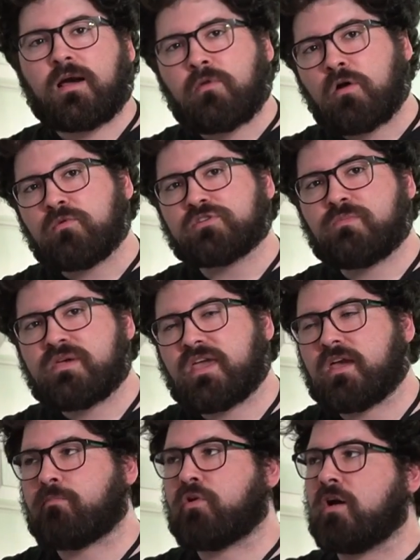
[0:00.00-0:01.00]
I'm almost
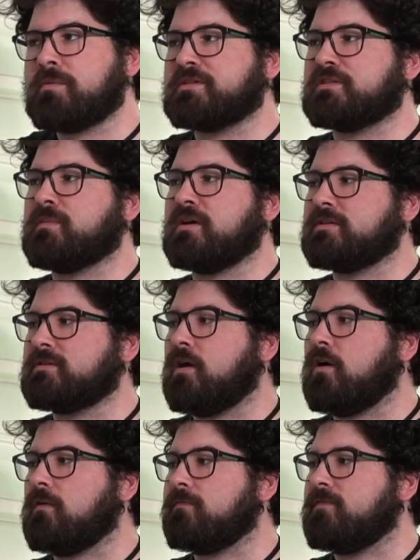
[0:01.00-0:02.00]
making a promise to
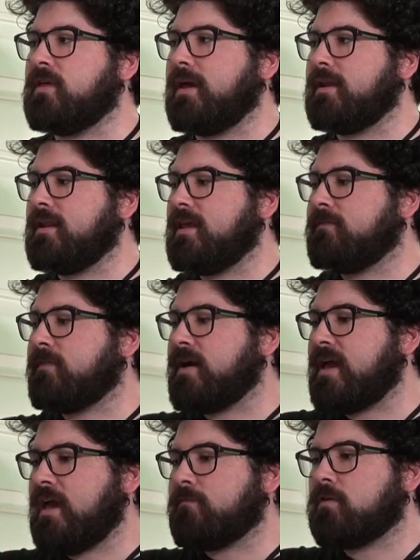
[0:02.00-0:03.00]
myself that if
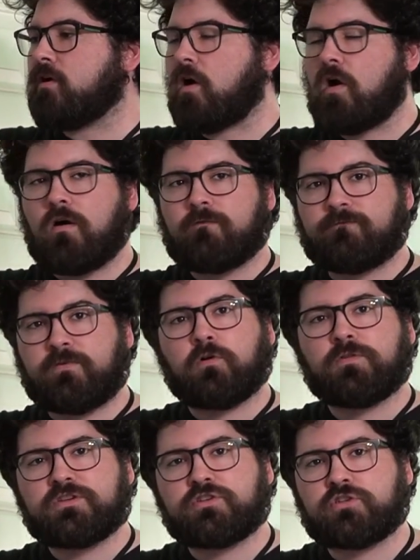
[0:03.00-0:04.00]
I ever fill
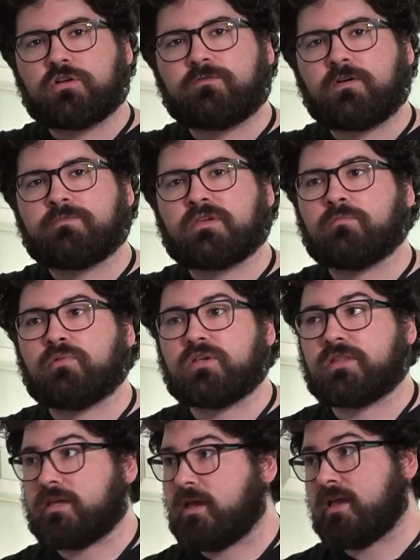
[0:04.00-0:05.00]
this shelf up
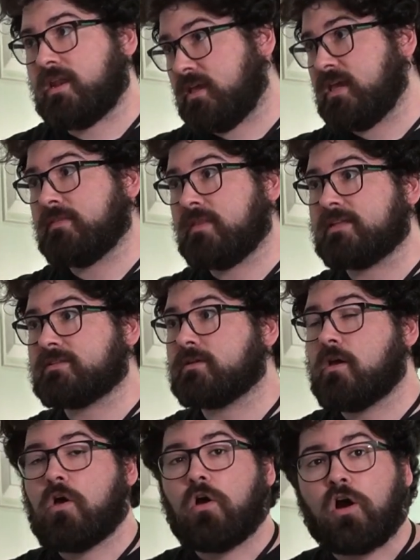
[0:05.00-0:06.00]
completely, and again, that's
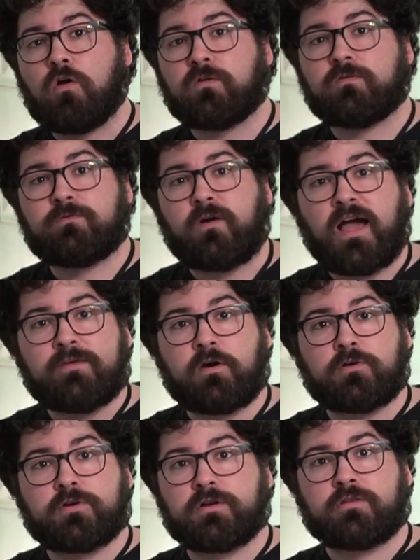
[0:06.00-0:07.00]
over
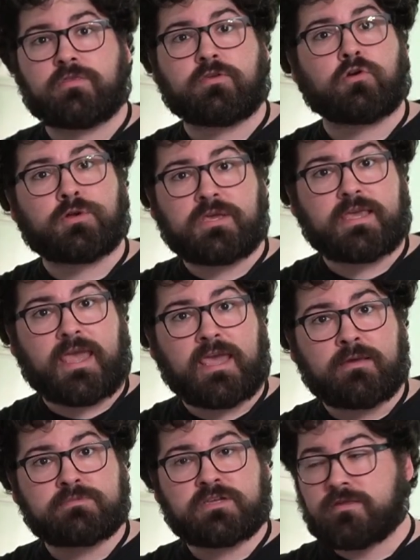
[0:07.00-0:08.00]
530
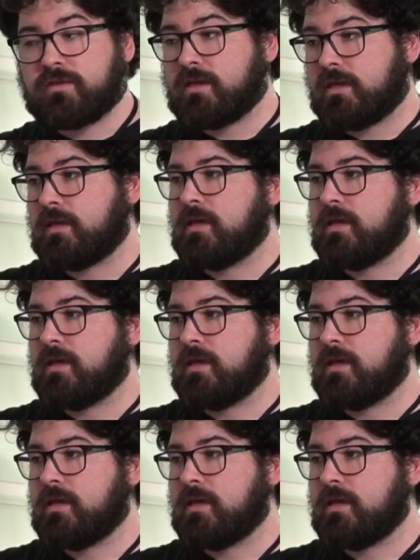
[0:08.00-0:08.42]
games, I think,